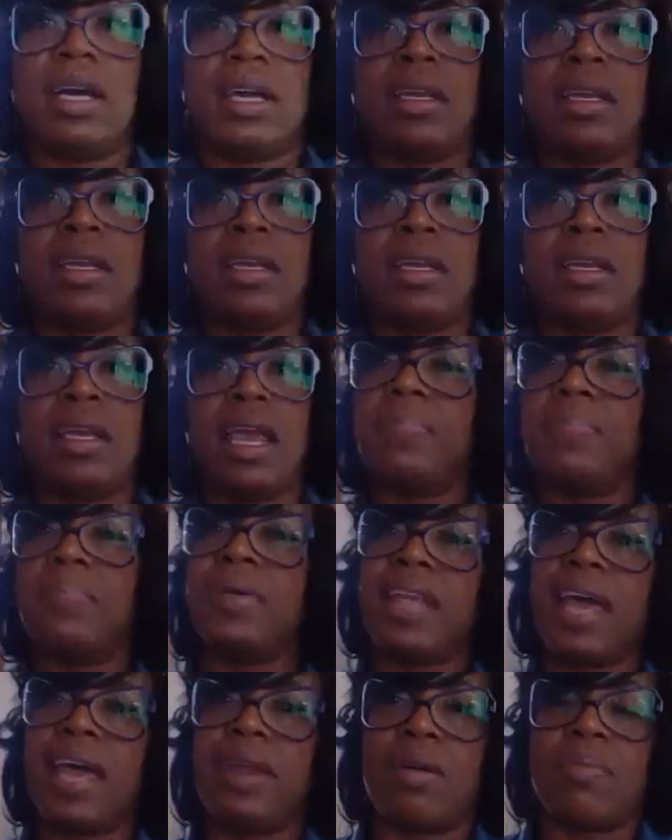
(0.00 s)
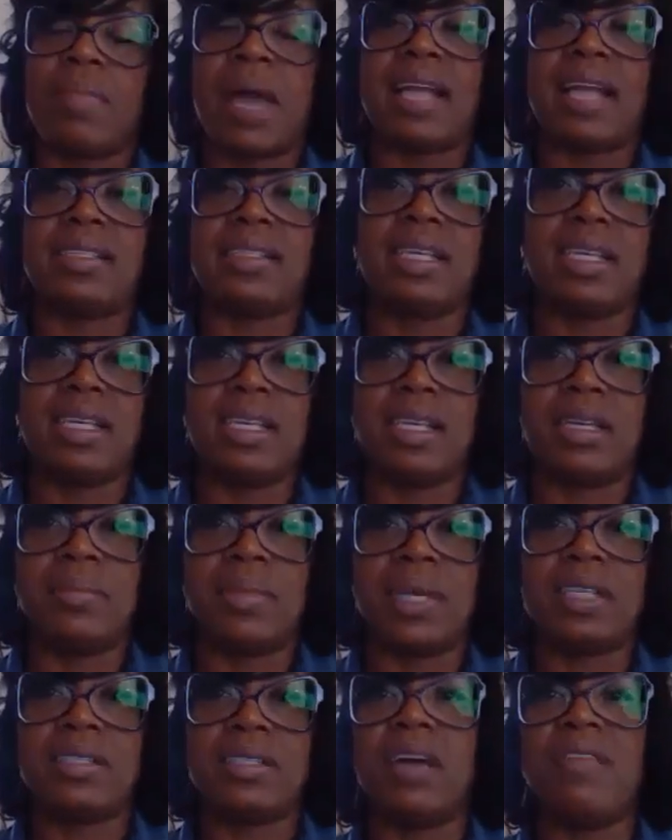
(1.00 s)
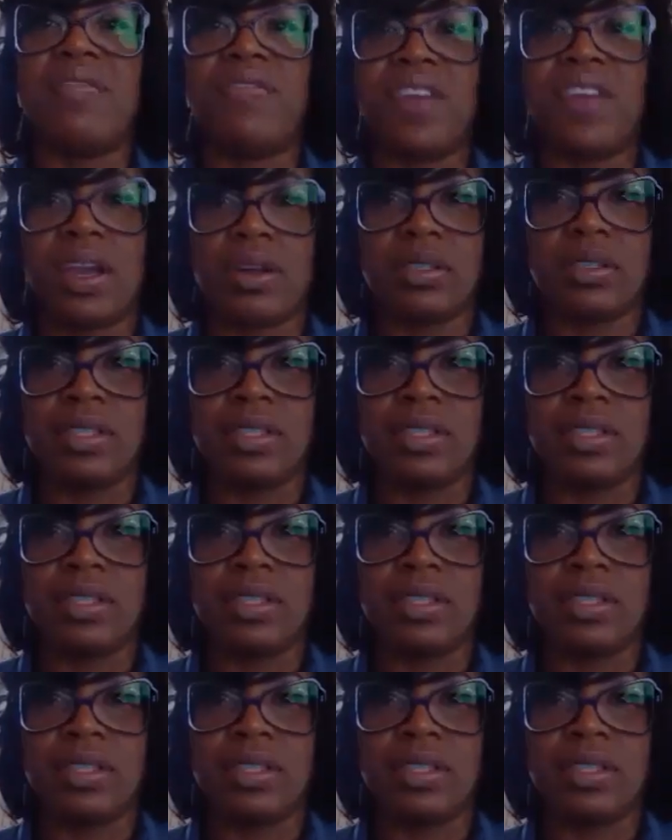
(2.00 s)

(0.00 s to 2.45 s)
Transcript: done and put that on my team. It's